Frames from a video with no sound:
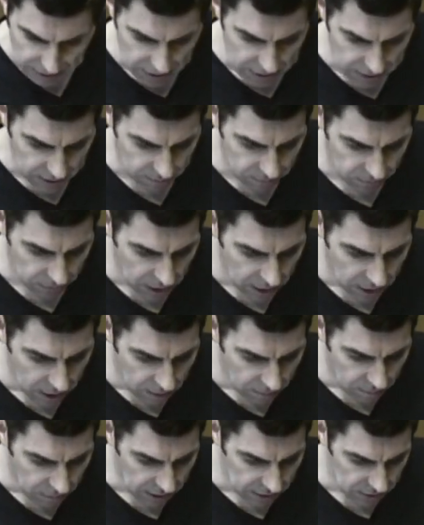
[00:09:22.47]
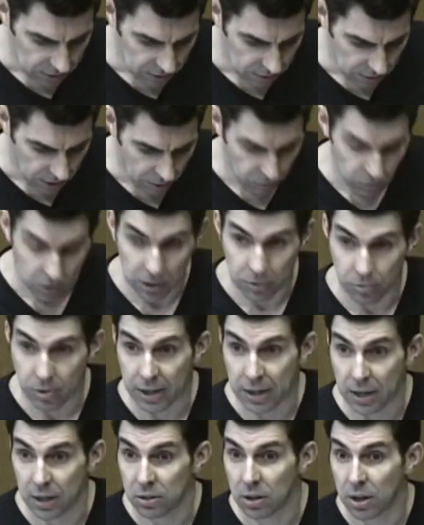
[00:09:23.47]
Um, but uh, really
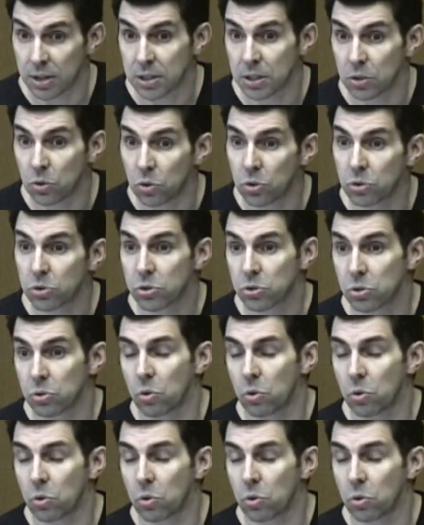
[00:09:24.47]
recognizing all,